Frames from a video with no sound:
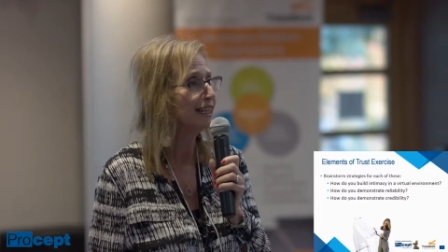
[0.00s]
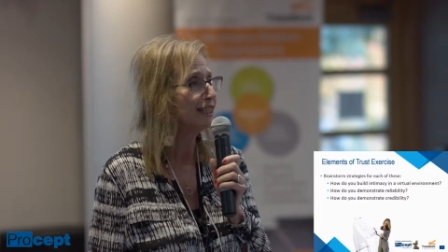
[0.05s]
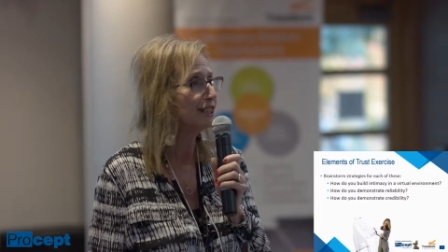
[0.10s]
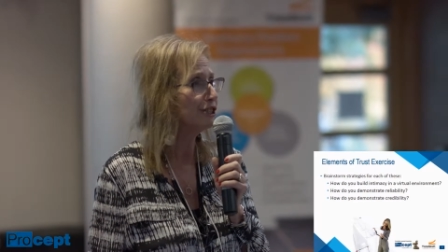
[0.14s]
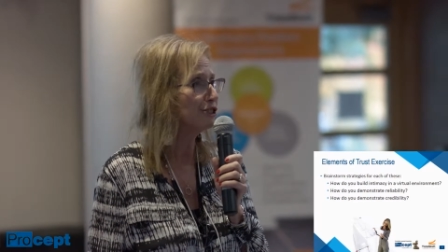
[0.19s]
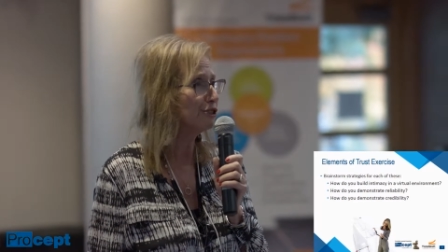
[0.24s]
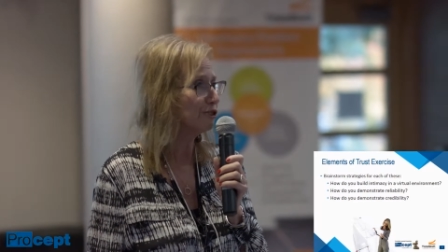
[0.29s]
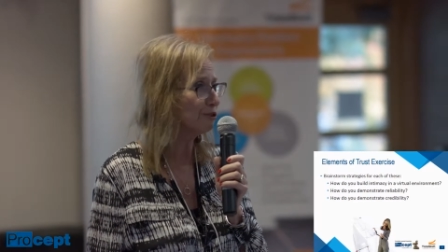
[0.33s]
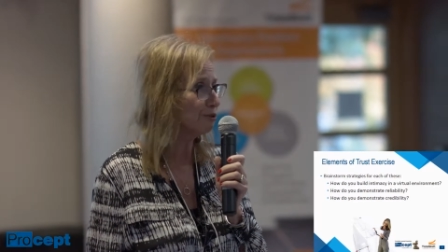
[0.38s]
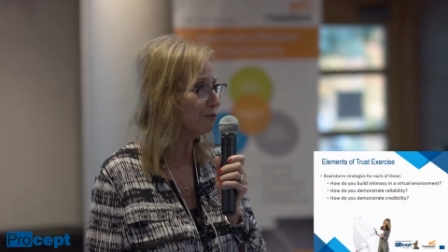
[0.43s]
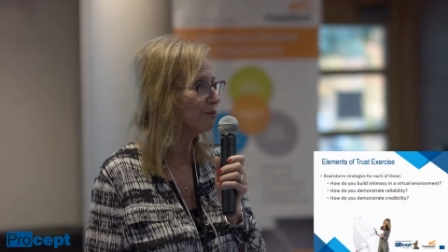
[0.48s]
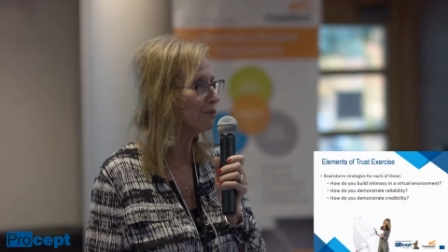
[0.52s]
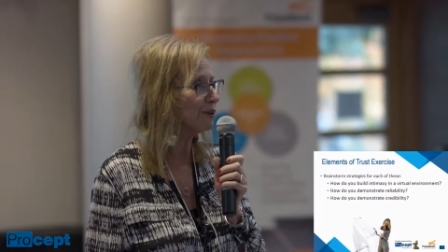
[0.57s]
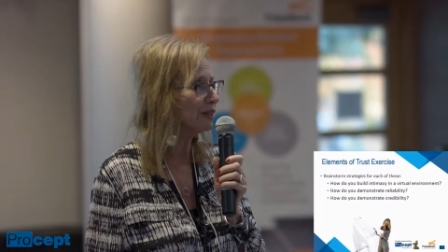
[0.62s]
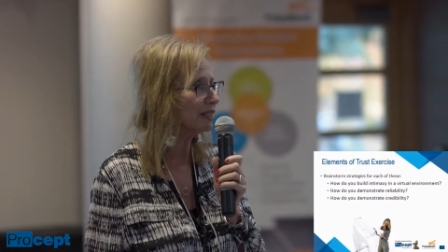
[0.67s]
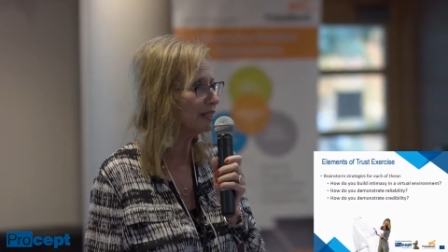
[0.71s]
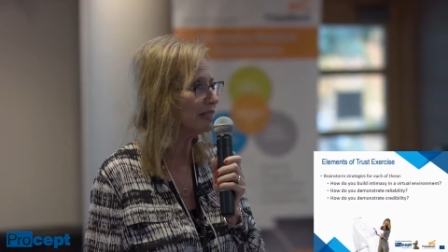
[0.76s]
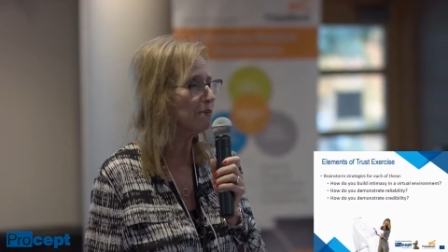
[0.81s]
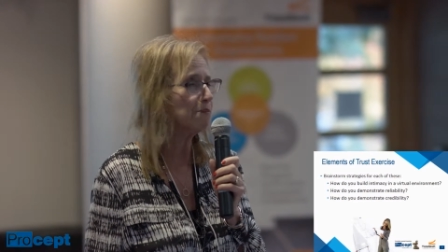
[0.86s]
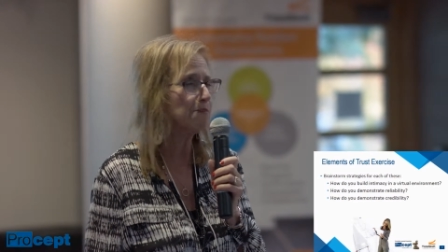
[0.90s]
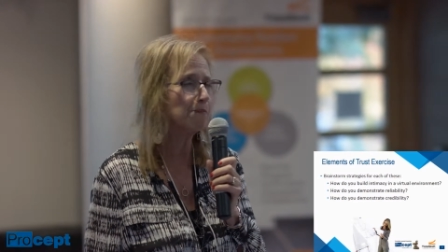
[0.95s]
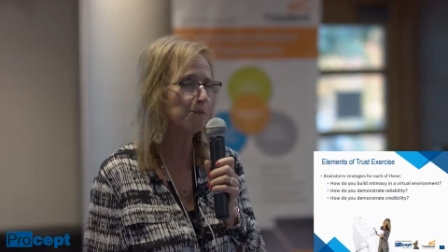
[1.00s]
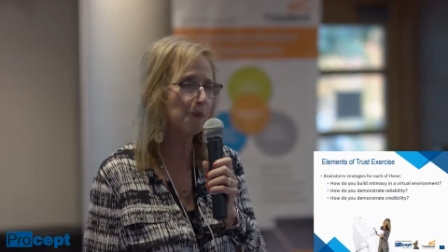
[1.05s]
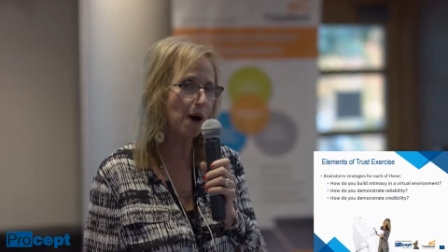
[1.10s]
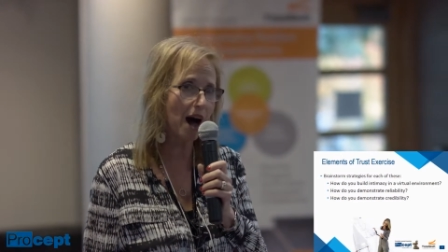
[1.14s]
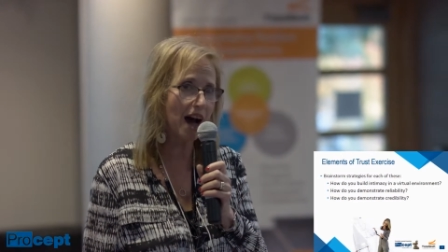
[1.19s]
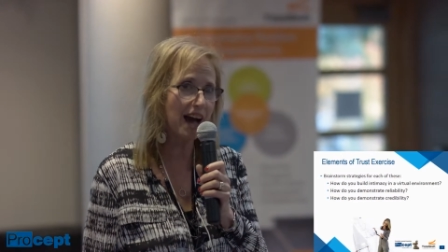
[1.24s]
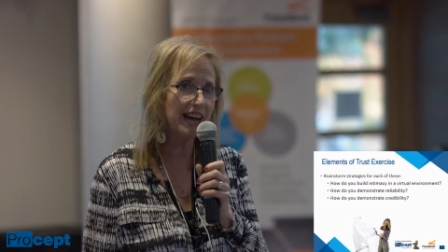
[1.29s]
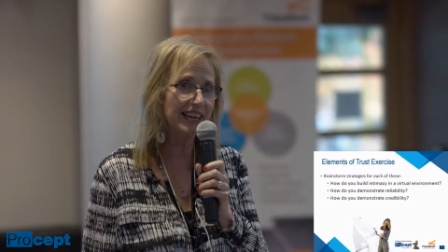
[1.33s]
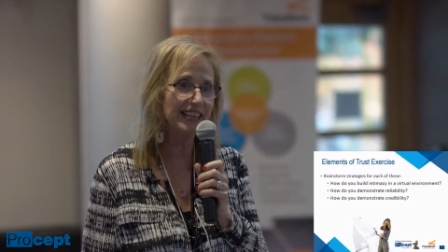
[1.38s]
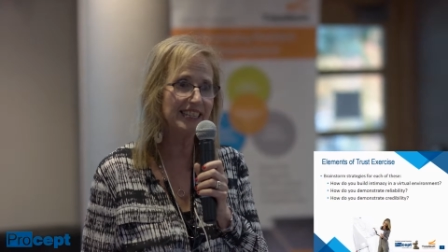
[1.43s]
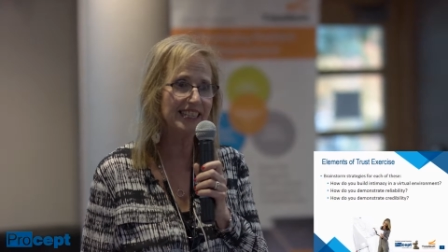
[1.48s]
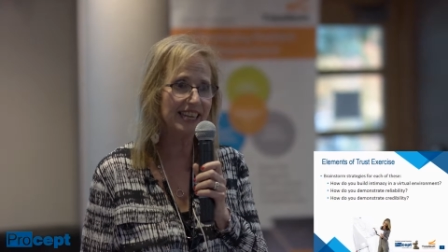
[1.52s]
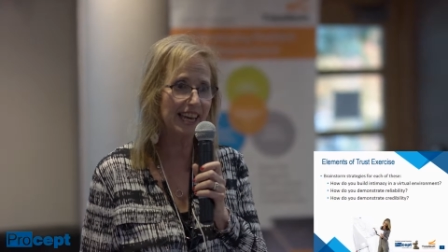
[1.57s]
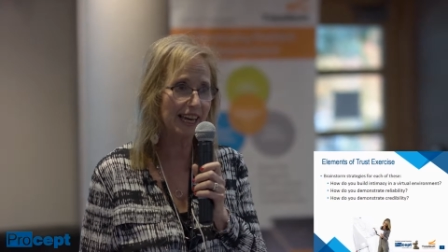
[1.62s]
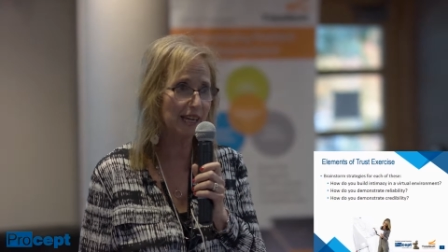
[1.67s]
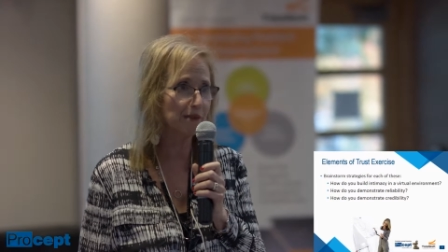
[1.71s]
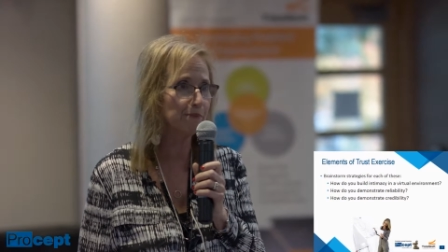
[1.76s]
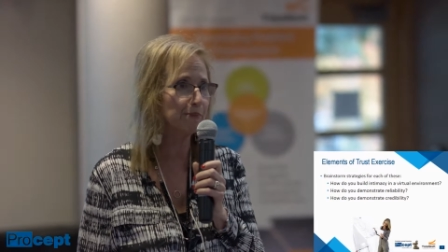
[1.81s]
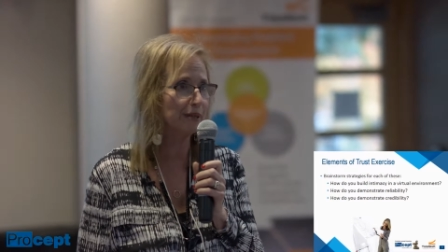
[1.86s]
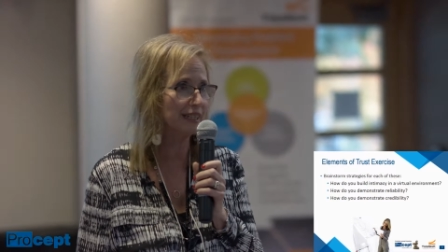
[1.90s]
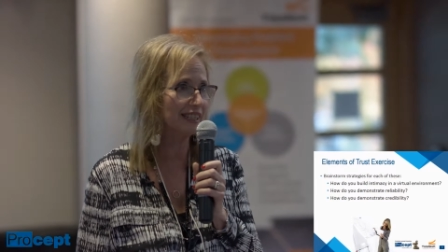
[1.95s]
Did you really buy
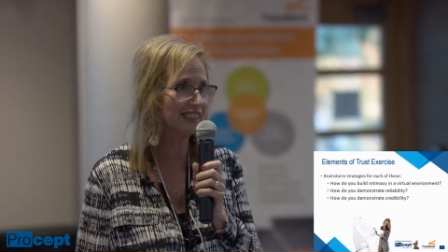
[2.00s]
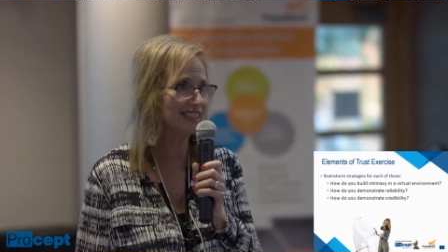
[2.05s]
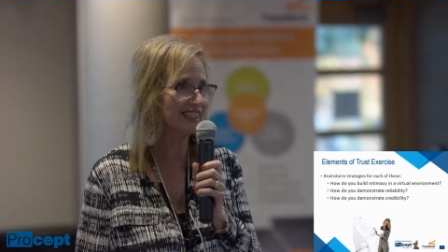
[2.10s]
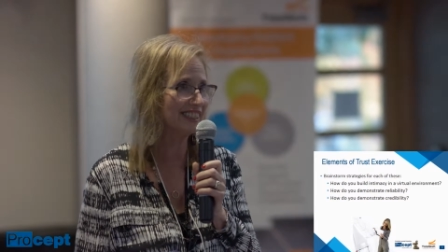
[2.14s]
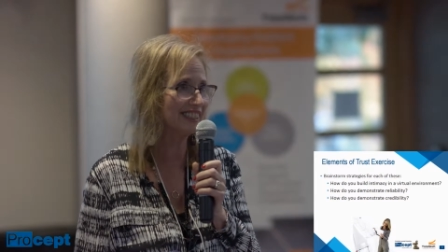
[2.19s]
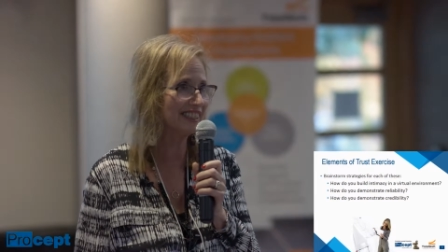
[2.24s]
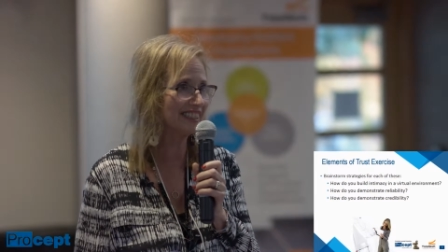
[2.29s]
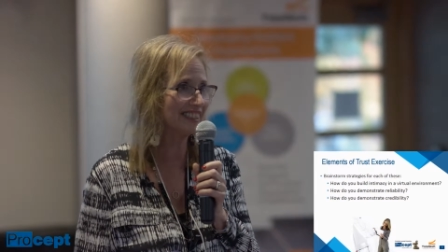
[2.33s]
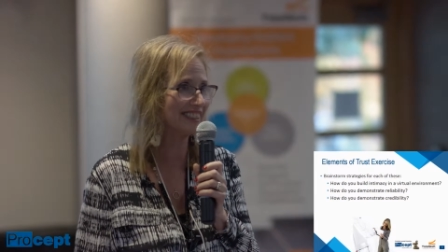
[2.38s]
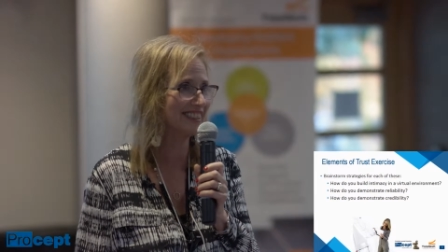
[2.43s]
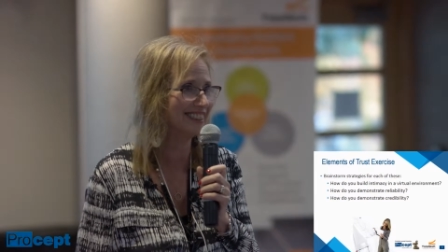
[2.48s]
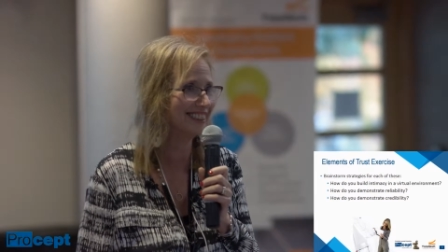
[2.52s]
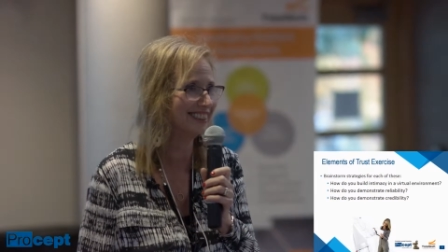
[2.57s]
10 pizzas?